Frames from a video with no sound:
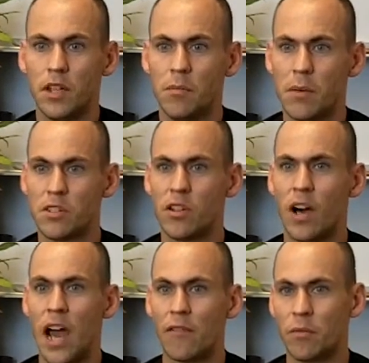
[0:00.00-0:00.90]
And maybe
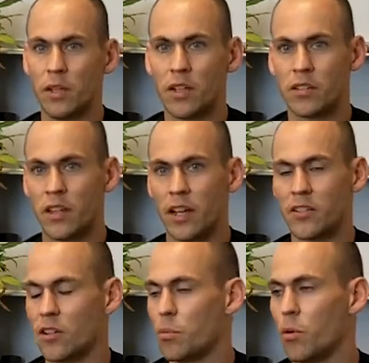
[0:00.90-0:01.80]
still have them, because I think
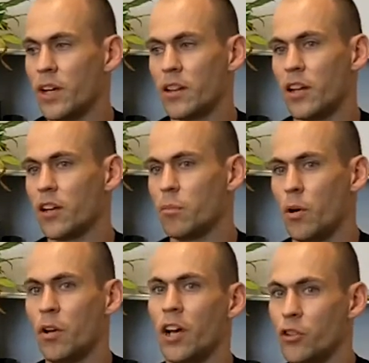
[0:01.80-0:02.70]
that's an important athletic
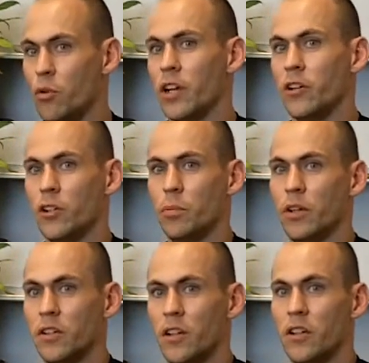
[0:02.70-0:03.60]
component. I do want to hear your
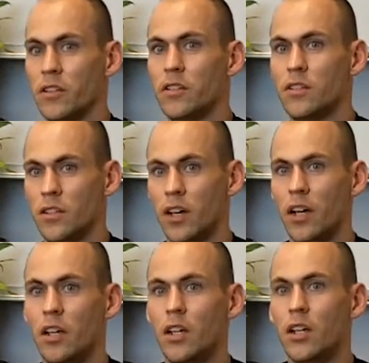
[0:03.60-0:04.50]
opinion on this.
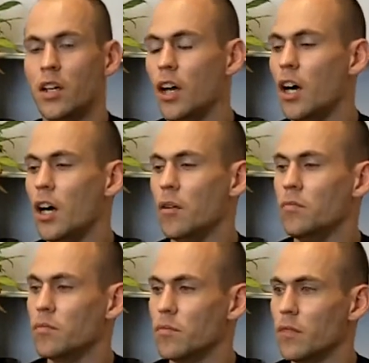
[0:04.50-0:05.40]
Yeah.
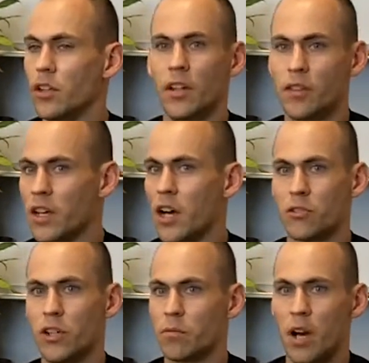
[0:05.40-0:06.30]
And if they
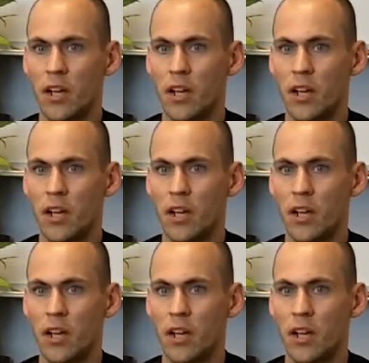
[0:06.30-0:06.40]
contradict